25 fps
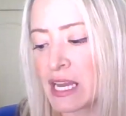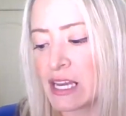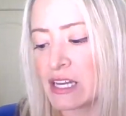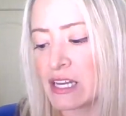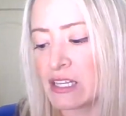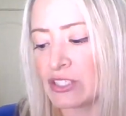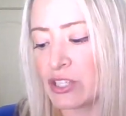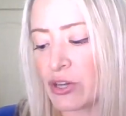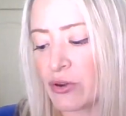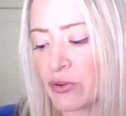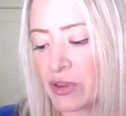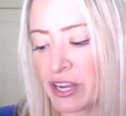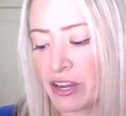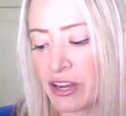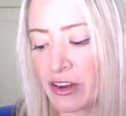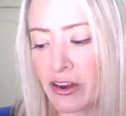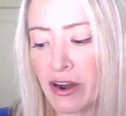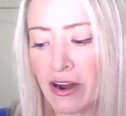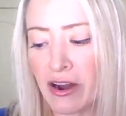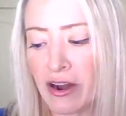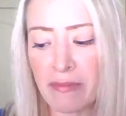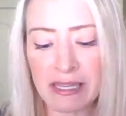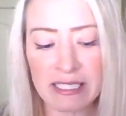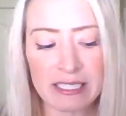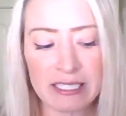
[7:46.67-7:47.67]
So here
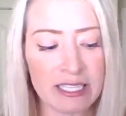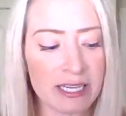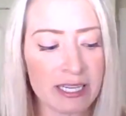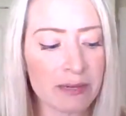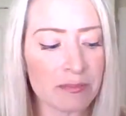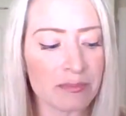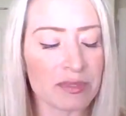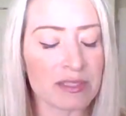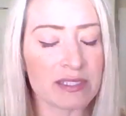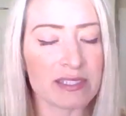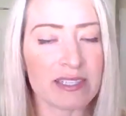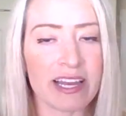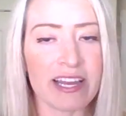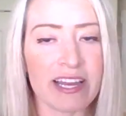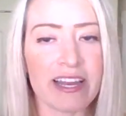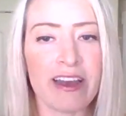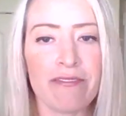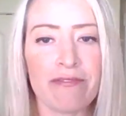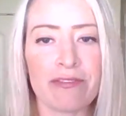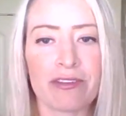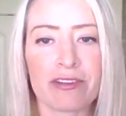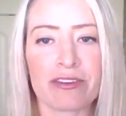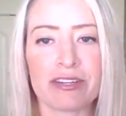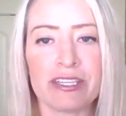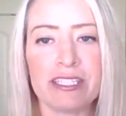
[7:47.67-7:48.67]
are my tips. I
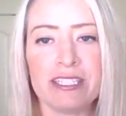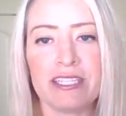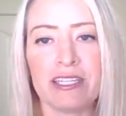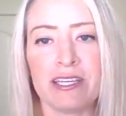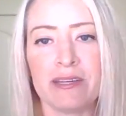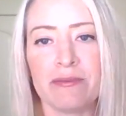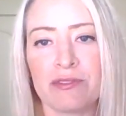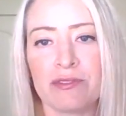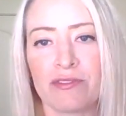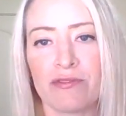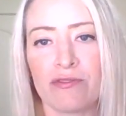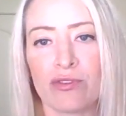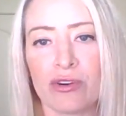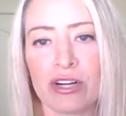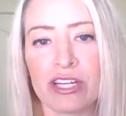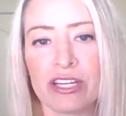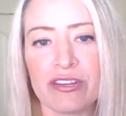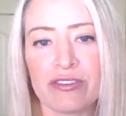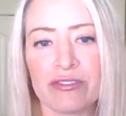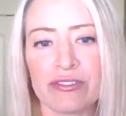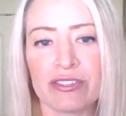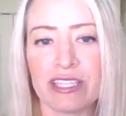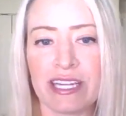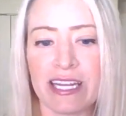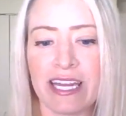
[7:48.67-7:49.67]
have 3 tips for
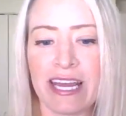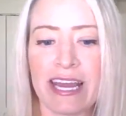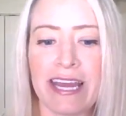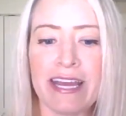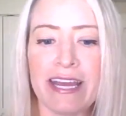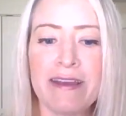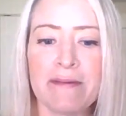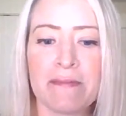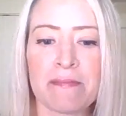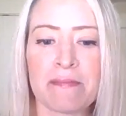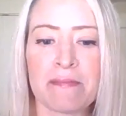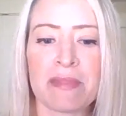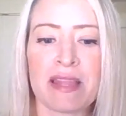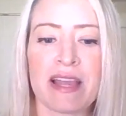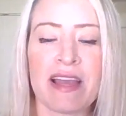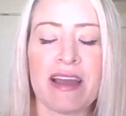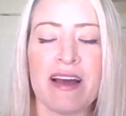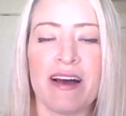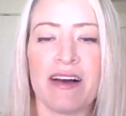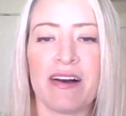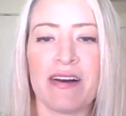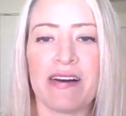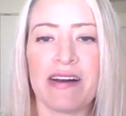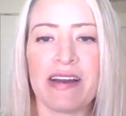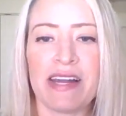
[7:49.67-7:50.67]
you today
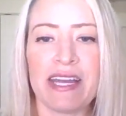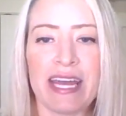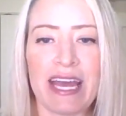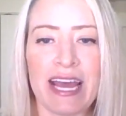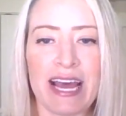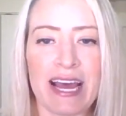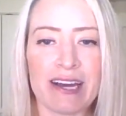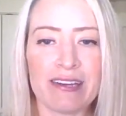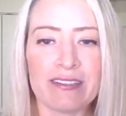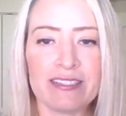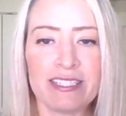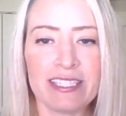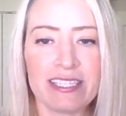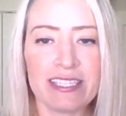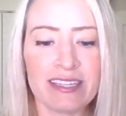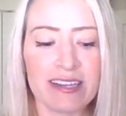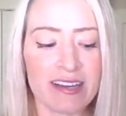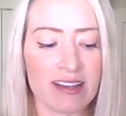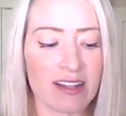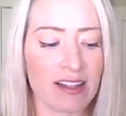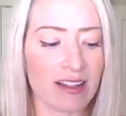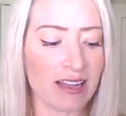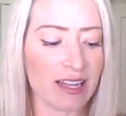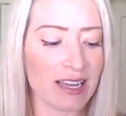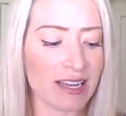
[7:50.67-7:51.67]
on how to
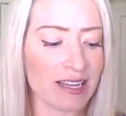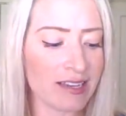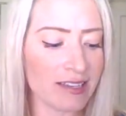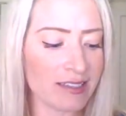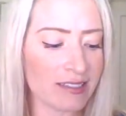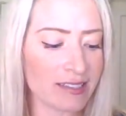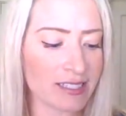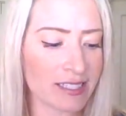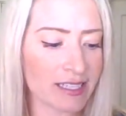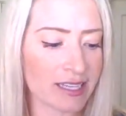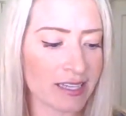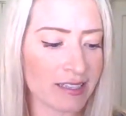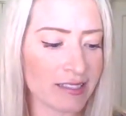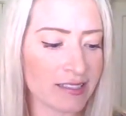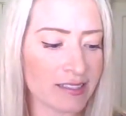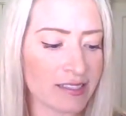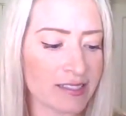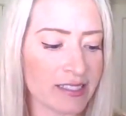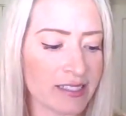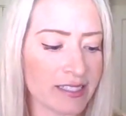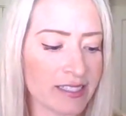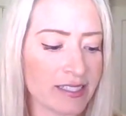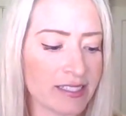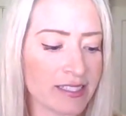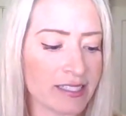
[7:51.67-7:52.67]
get clients
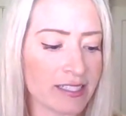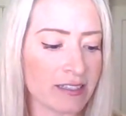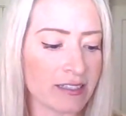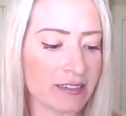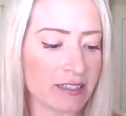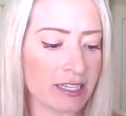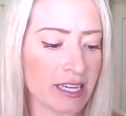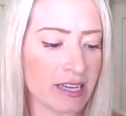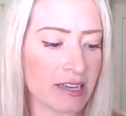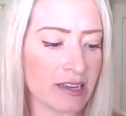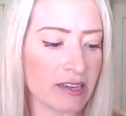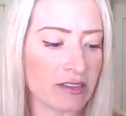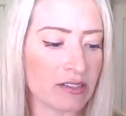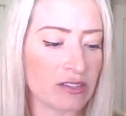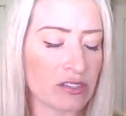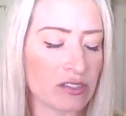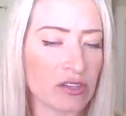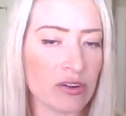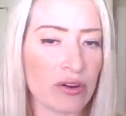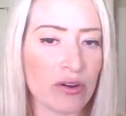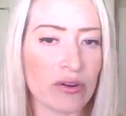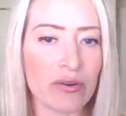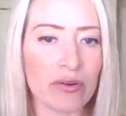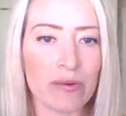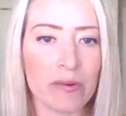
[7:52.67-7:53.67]
consistently.
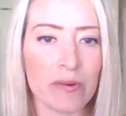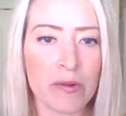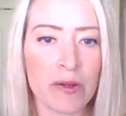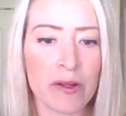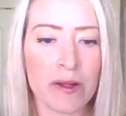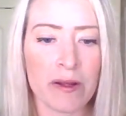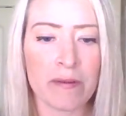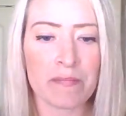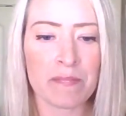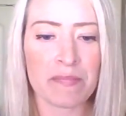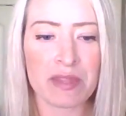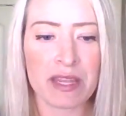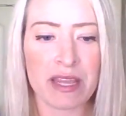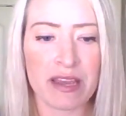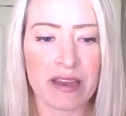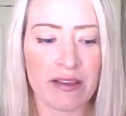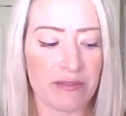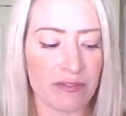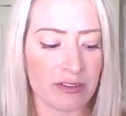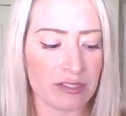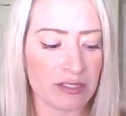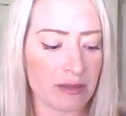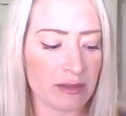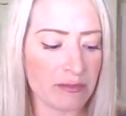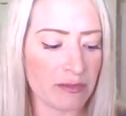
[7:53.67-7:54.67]
So
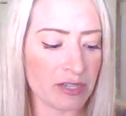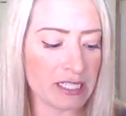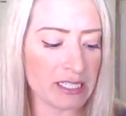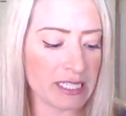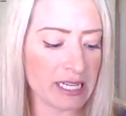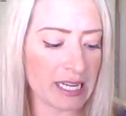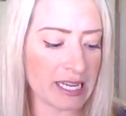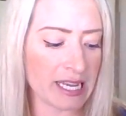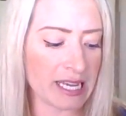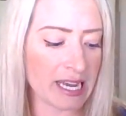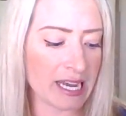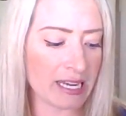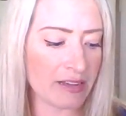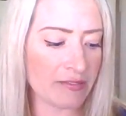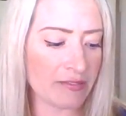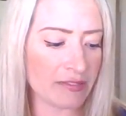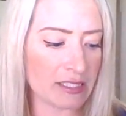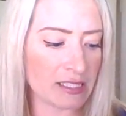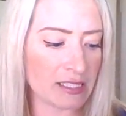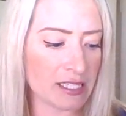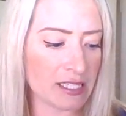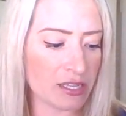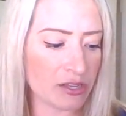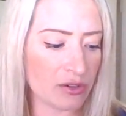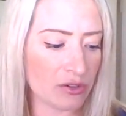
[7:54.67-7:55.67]
for some reason, I can't even
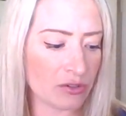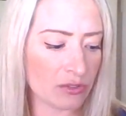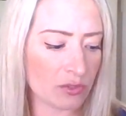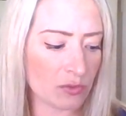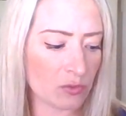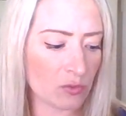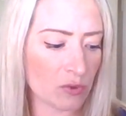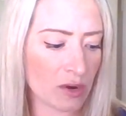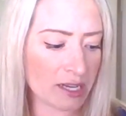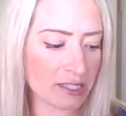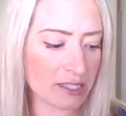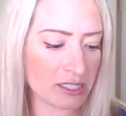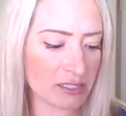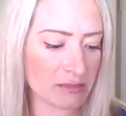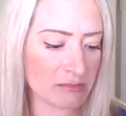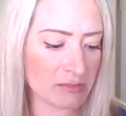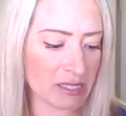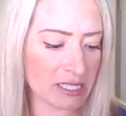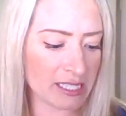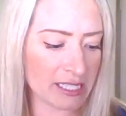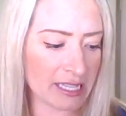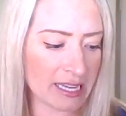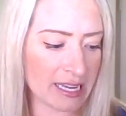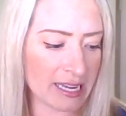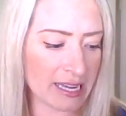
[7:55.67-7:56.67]
see who's watching
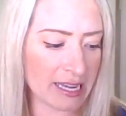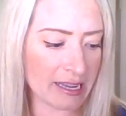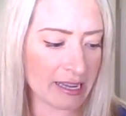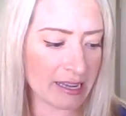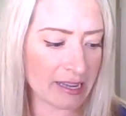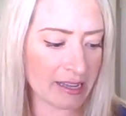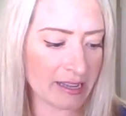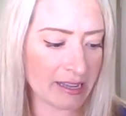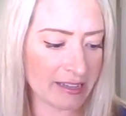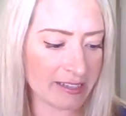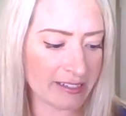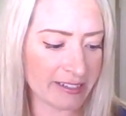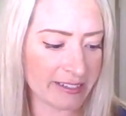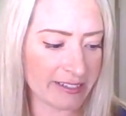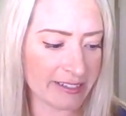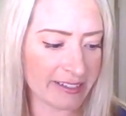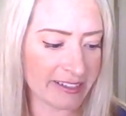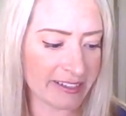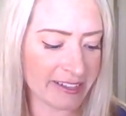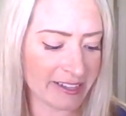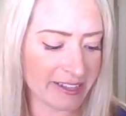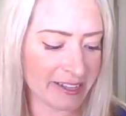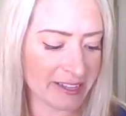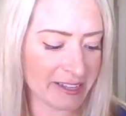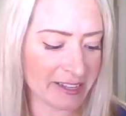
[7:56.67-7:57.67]
me today. Here are my
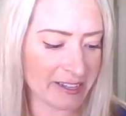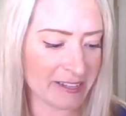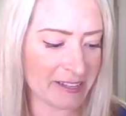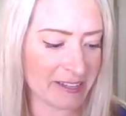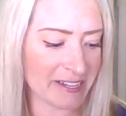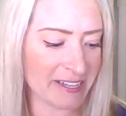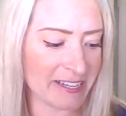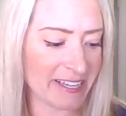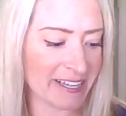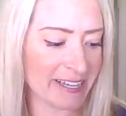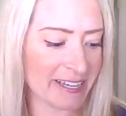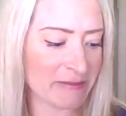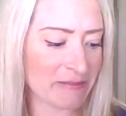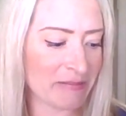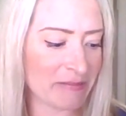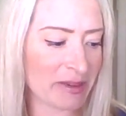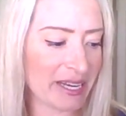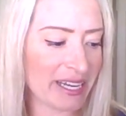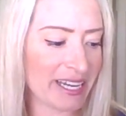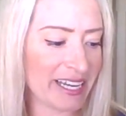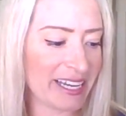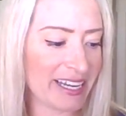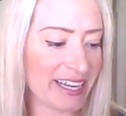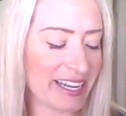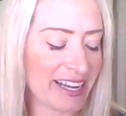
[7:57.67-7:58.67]

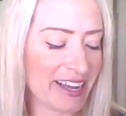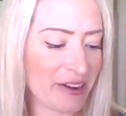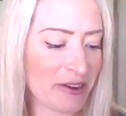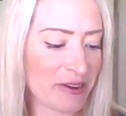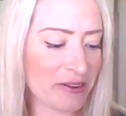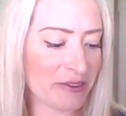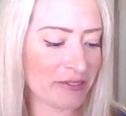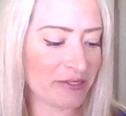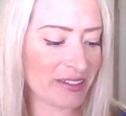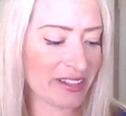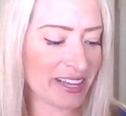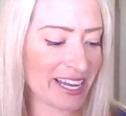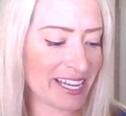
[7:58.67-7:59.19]
tips.